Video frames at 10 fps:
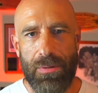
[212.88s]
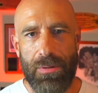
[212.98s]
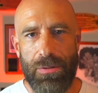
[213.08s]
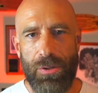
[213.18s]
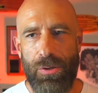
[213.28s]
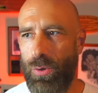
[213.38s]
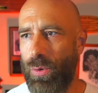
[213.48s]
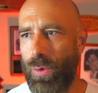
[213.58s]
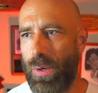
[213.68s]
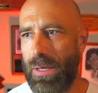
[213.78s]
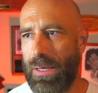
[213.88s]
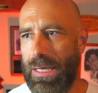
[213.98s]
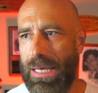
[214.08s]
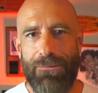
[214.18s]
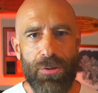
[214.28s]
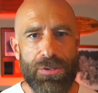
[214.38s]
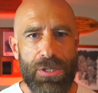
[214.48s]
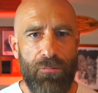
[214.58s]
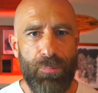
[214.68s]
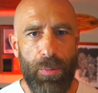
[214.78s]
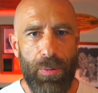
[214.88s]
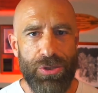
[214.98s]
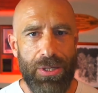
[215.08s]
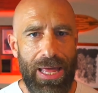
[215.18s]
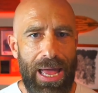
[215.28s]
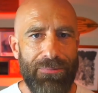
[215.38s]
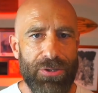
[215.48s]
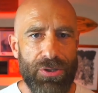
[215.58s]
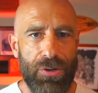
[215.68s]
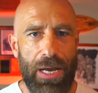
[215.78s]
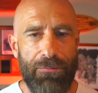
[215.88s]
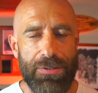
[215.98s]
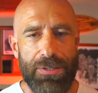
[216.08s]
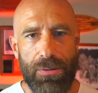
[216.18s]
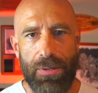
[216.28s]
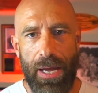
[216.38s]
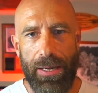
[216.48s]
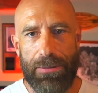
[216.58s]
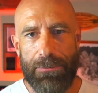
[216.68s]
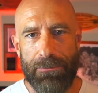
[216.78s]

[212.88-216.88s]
Do you give yourself permission to have dessert every single night?